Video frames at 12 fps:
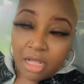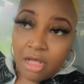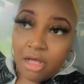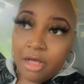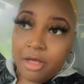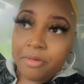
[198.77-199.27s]

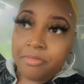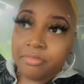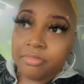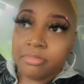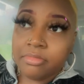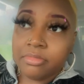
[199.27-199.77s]

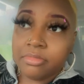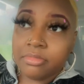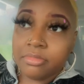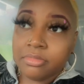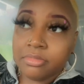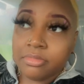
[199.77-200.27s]
I'm
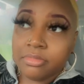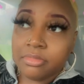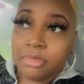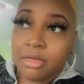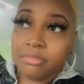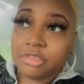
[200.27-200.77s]

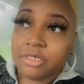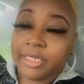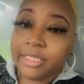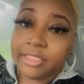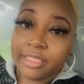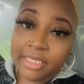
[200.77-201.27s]

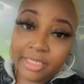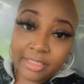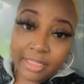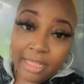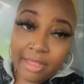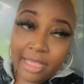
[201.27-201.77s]
trying to think.
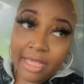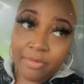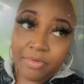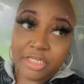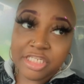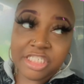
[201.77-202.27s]
I
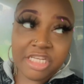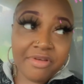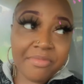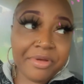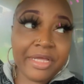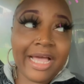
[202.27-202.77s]
want to share
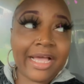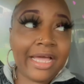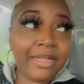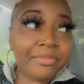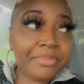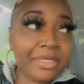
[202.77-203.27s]
it, but I
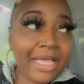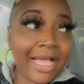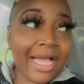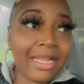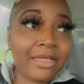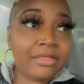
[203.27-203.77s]
gotta
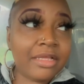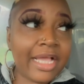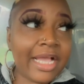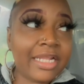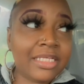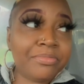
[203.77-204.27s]

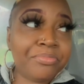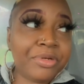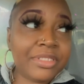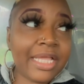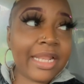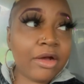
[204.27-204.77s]

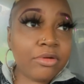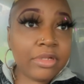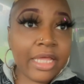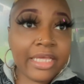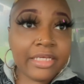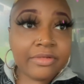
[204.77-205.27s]
put that out,
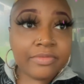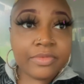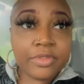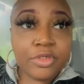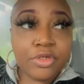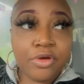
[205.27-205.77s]
like,
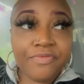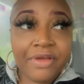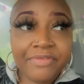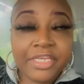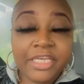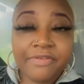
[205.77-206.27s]
you know,
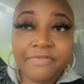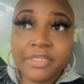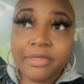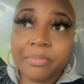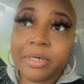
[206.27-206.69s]
very carefully.